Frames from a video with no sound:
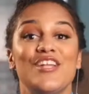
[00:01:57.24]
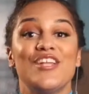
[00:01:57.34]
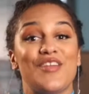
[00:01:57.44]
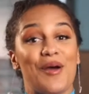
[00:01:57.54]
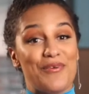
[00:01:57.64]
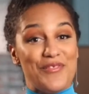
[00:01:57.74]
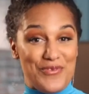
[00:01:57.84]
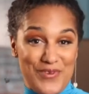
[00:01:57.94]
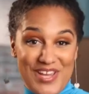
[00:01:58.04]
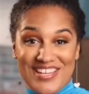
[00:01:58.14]
Number
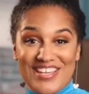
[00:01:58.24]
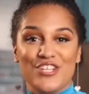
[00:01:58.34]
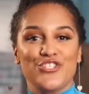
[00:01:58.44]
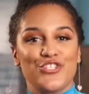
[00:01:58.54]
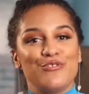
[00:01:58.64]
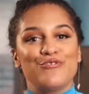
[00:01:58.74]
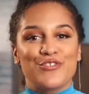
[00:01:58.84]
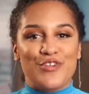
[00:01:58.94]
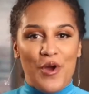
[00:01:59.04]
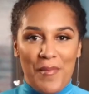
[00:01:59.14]
three, choose your
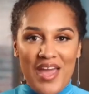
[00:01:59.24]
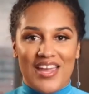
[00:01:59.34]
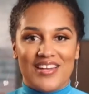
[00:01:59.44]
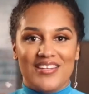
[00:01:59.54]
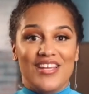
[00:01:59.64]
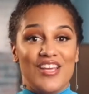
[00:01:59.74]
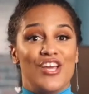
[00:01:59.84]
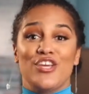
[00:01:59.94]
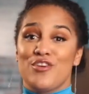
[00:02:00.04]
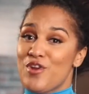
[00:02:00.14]
domain.
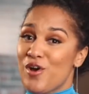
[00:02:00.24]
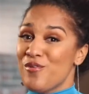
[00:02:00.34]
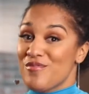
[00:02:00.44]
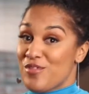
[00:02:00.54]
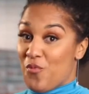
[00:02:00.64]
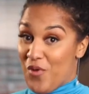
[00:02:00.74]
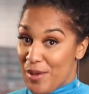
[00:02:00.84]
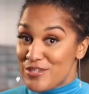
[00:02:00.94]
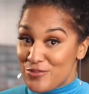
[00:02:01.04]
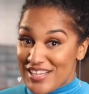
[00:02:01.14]
You know, the web
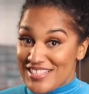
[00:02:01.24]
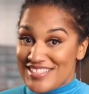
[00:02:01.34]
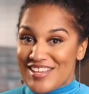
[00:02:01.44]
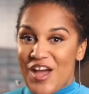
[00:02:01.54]
address?